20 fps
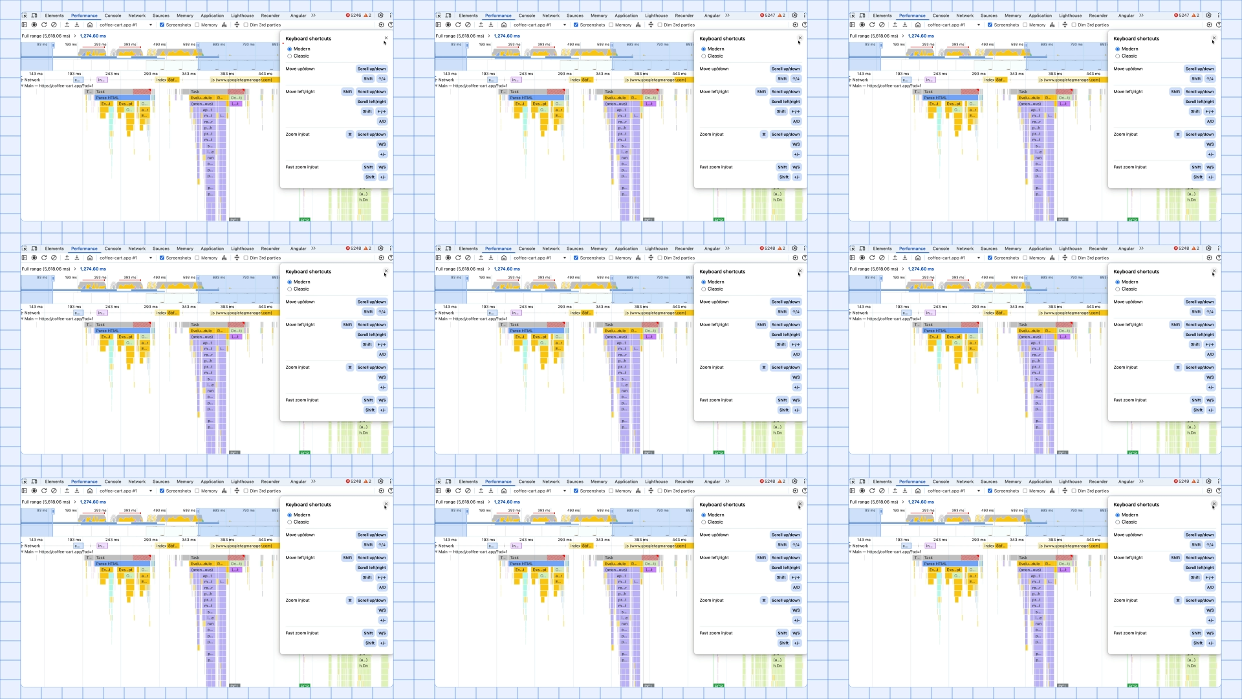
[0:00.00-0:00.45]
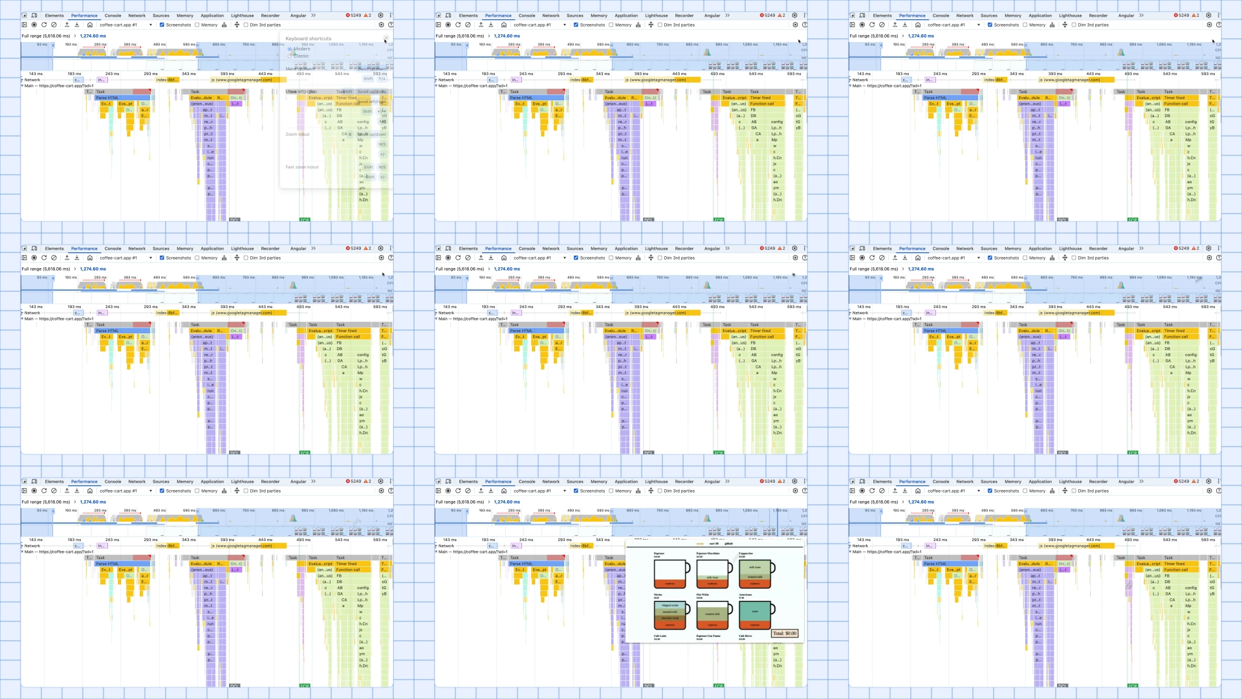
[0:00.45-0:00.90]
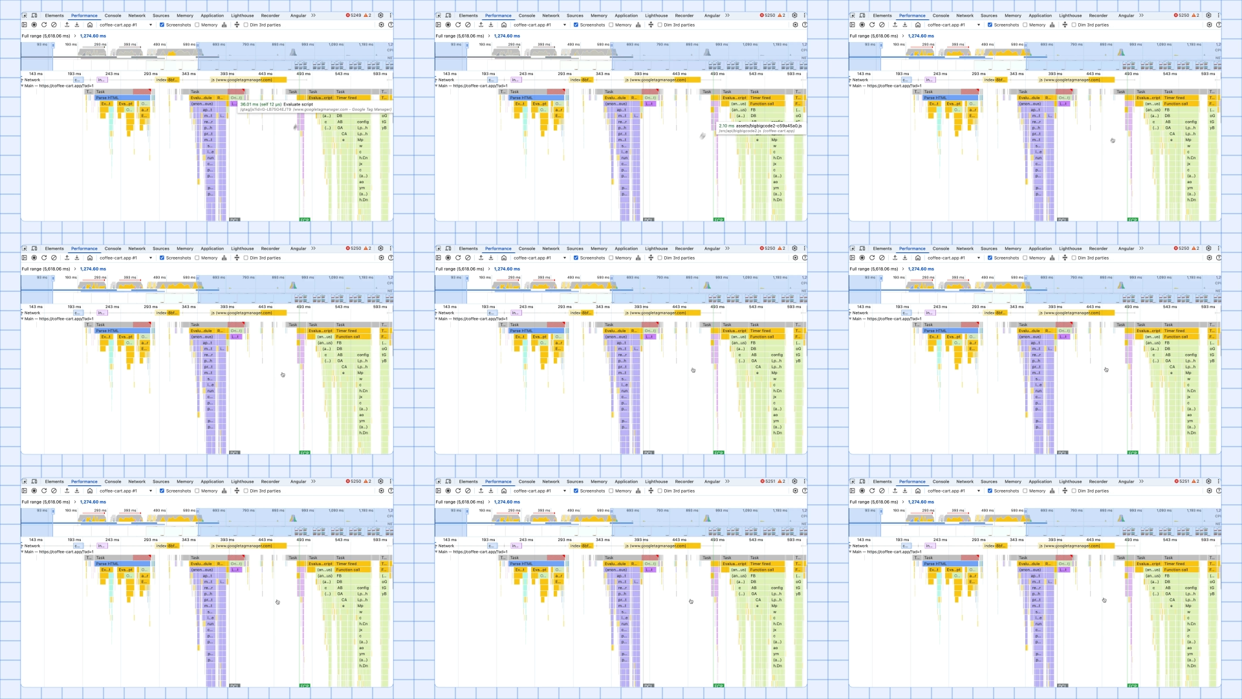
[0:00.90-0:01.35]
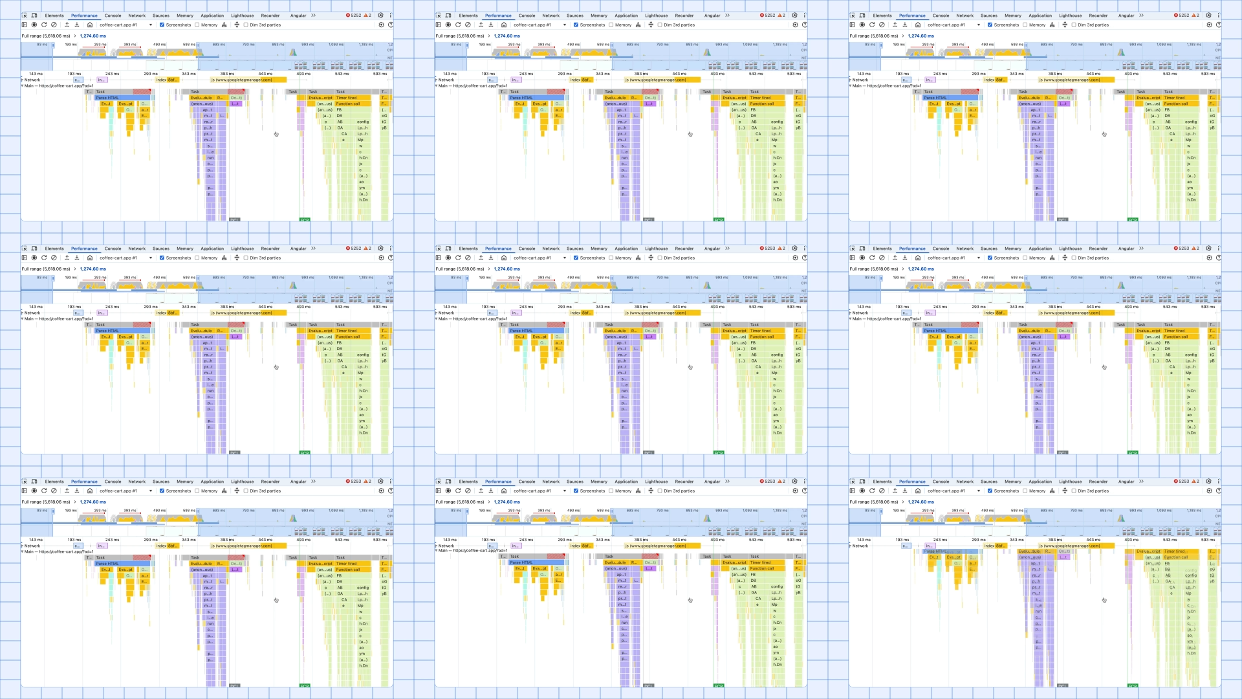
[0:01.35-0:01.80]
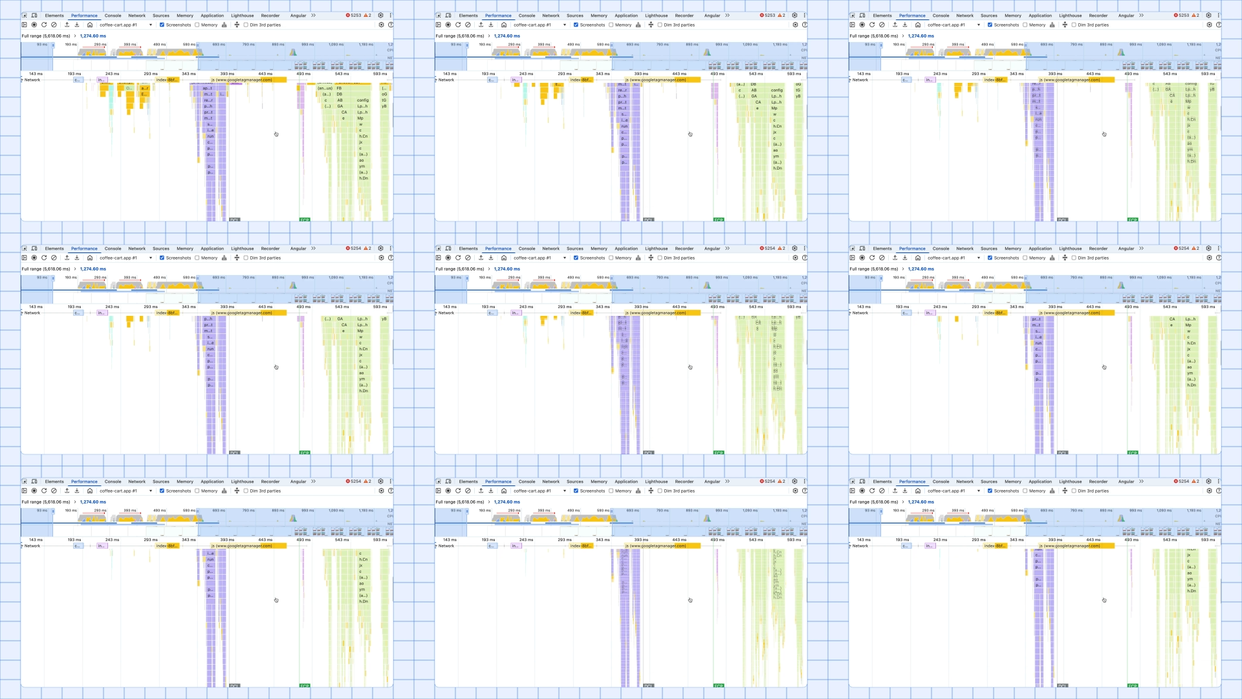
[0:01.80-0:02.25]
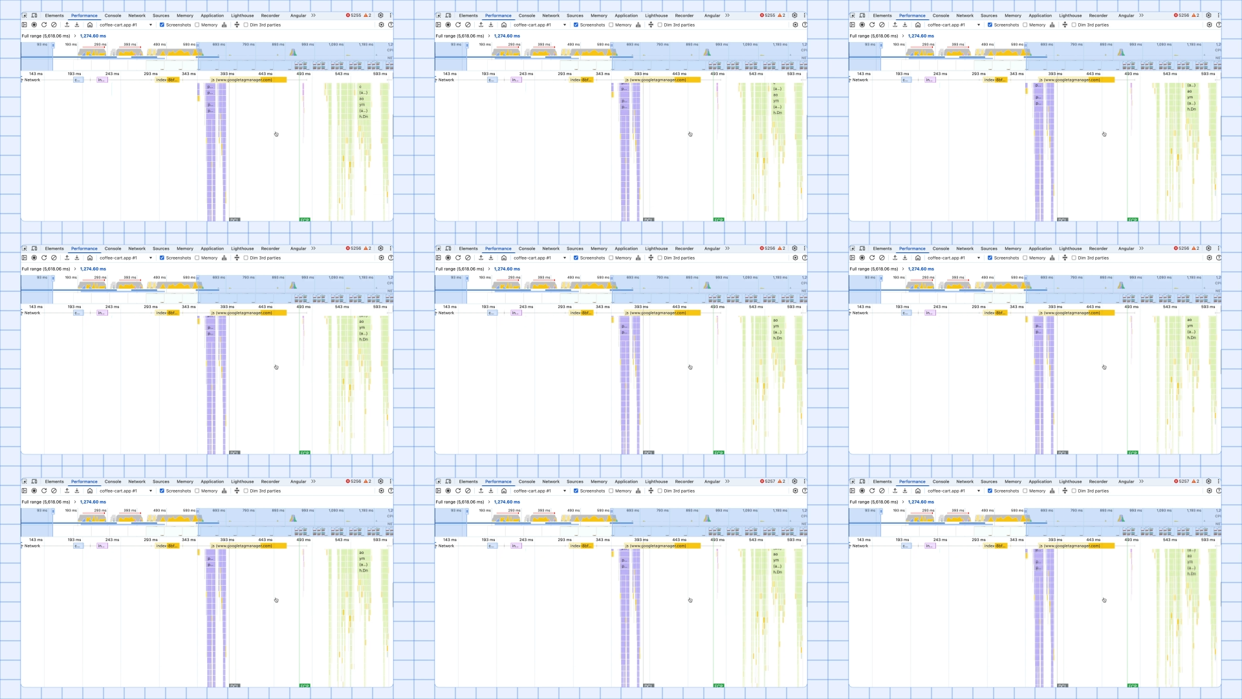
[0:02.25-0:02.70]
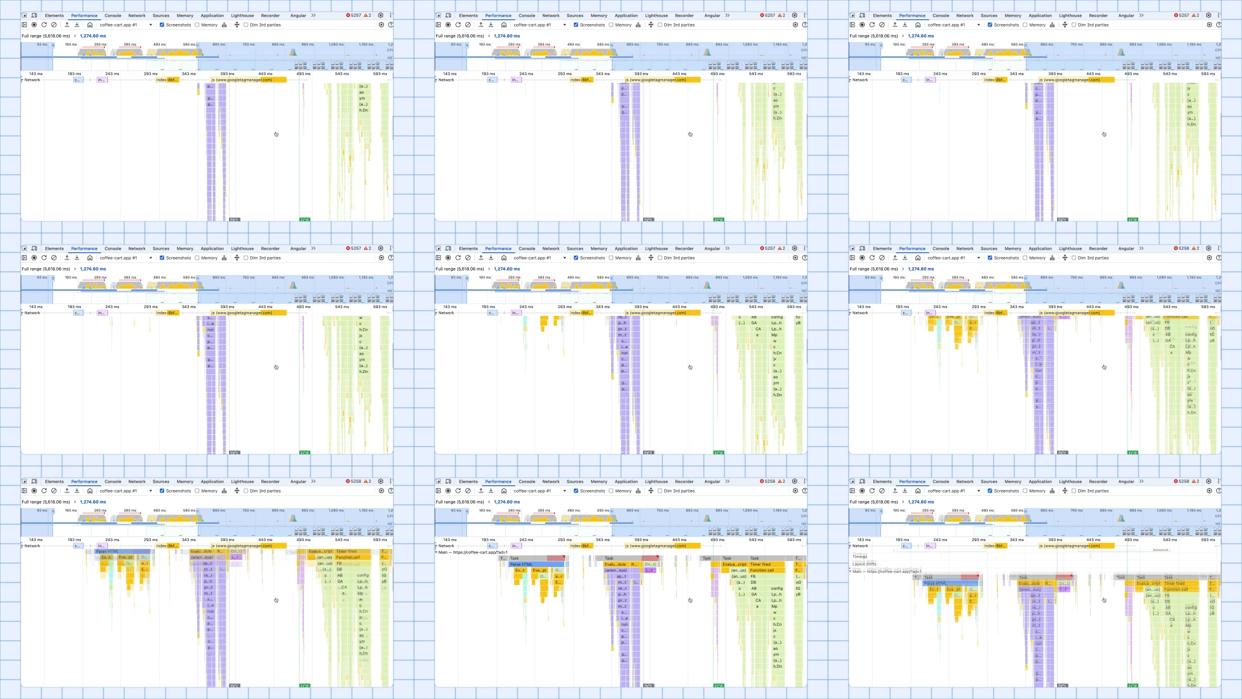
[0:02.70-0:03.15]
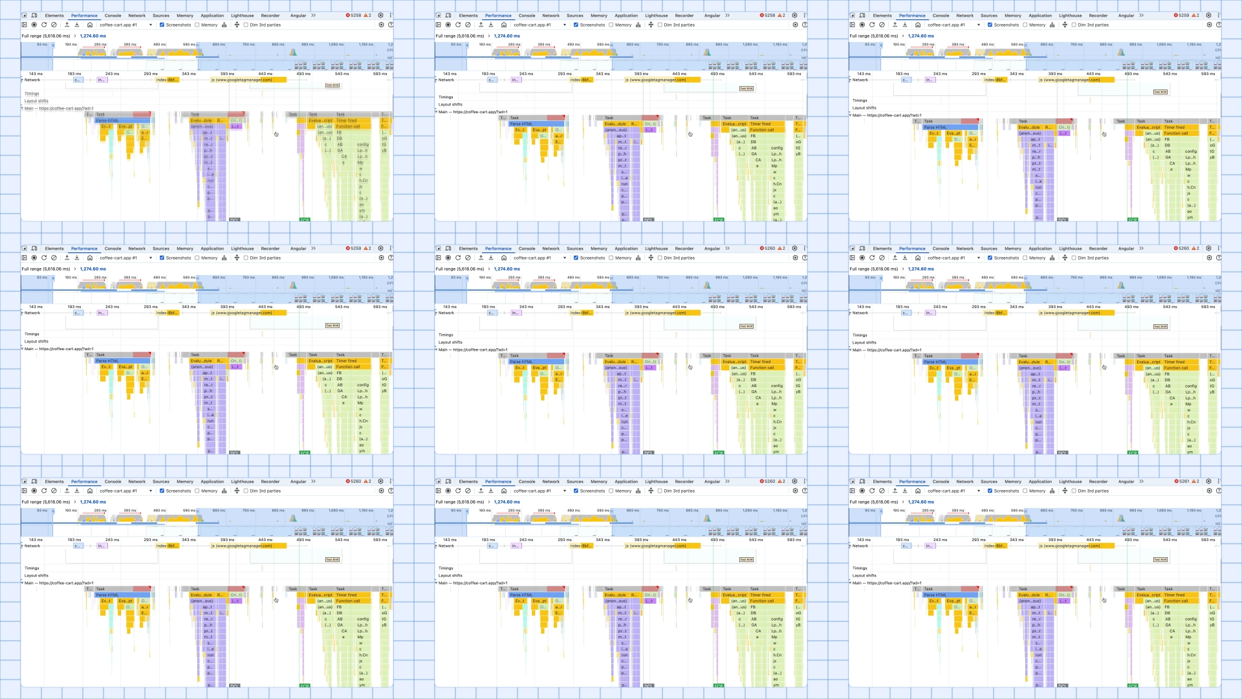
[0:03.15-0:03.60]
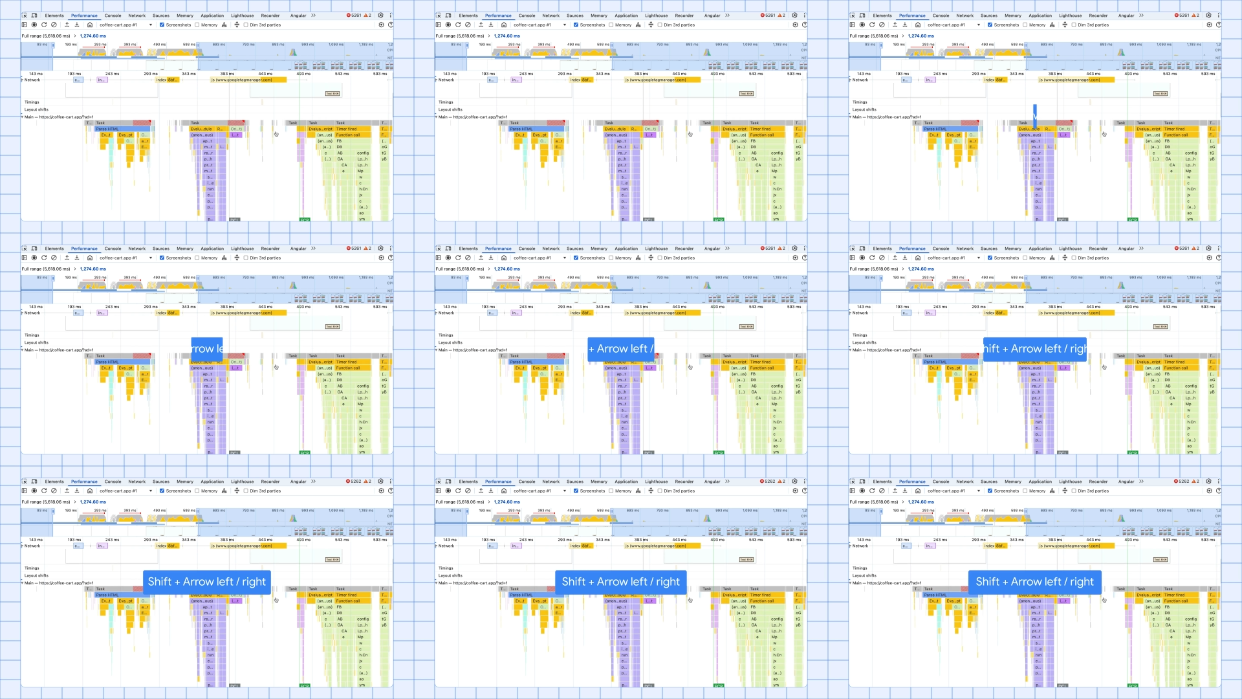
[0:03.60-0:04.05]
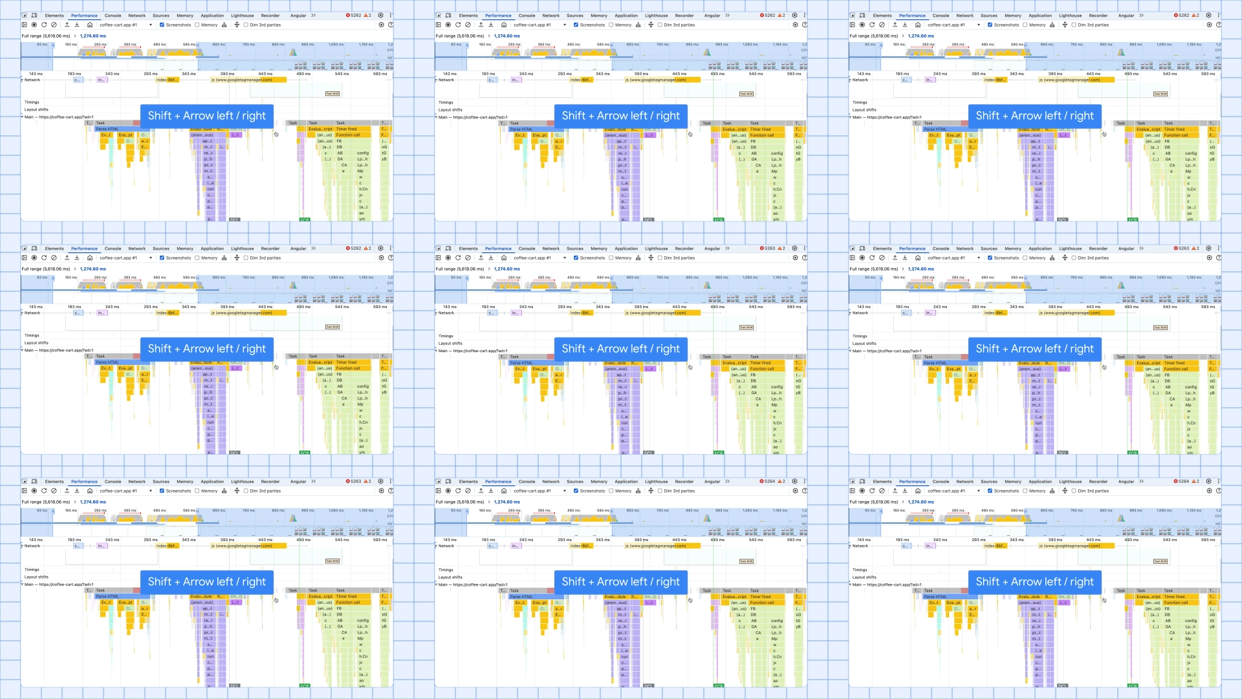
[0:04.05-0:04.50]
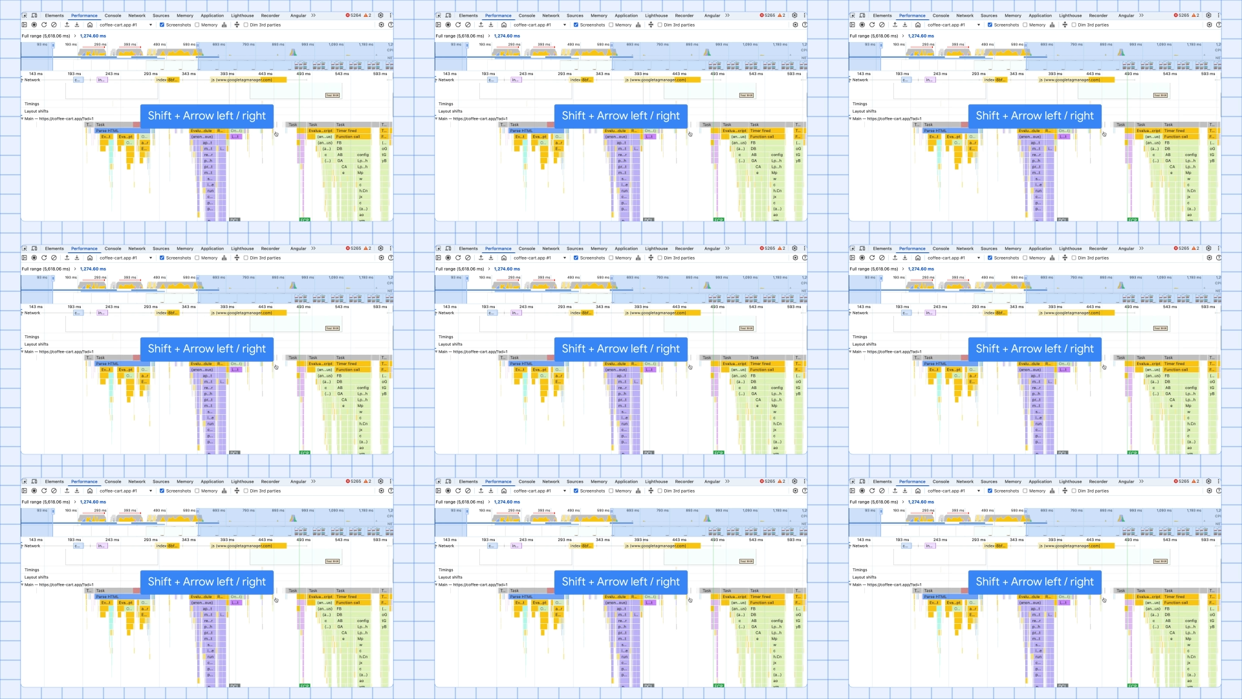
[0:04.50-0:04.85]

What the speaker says: [unreadable: no face in view]